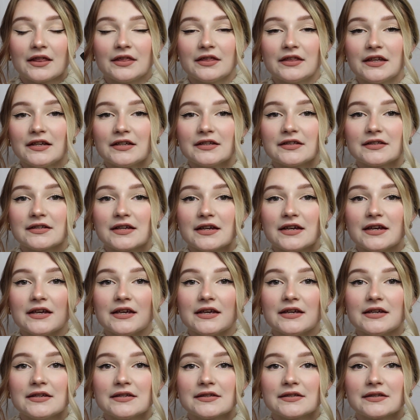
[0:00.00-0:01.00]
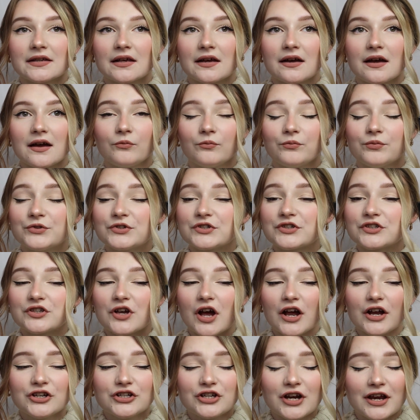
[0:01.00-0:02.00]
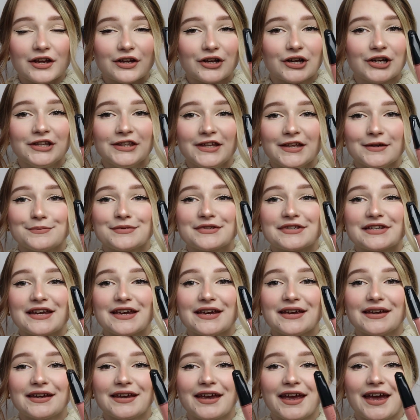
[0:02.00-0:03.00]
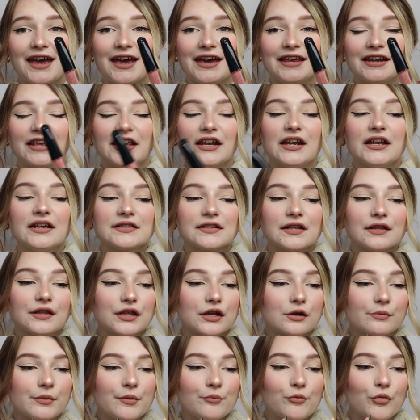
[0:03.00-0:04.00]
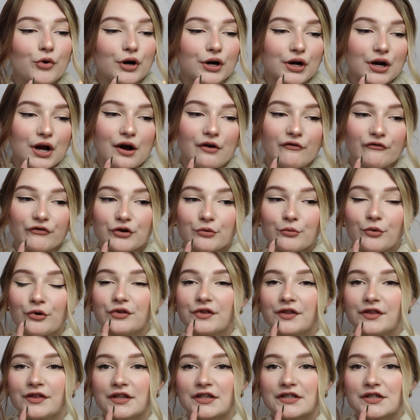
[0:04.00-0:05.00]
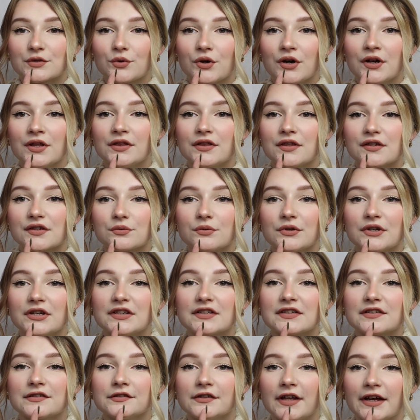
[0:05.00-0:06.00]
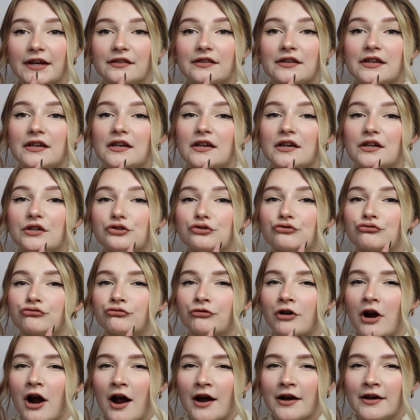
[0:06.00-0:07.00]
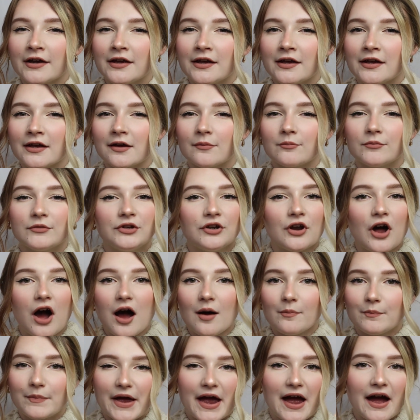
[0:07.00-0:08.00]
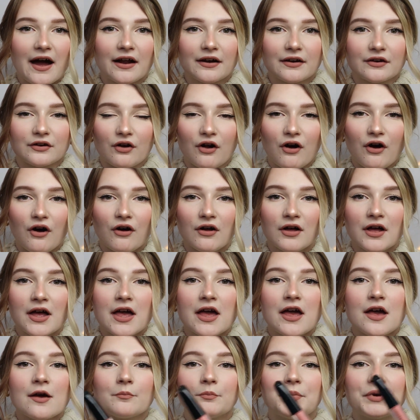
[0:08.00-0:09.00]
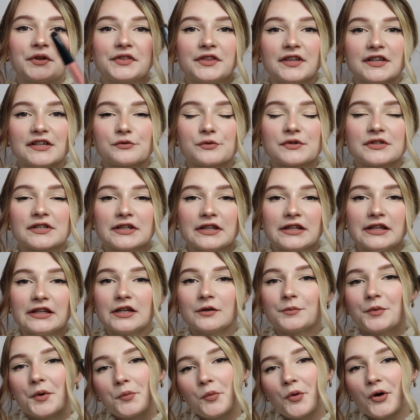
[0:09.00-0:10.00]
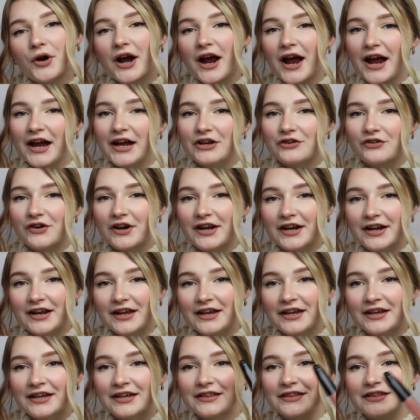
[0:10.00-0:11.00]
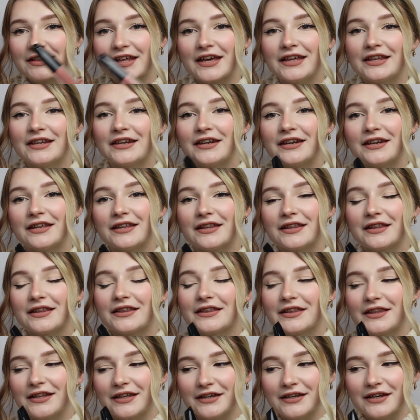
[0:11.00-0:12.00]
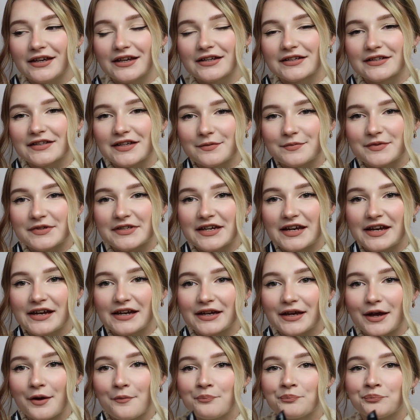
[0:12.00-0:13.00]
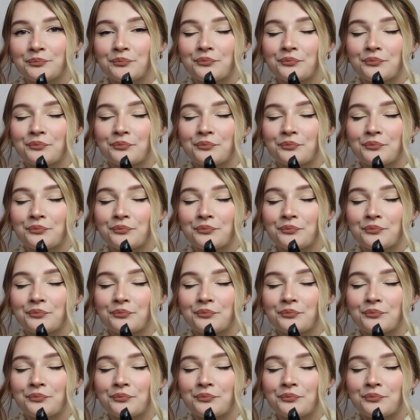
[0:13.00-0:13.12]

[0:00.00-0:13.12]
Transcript: This is such a good lipstick, and it is a little bit more comfortable than this one. This one is slightly drying, not bad at all, but this one's a little bit more hydrating than the NYX lipstick.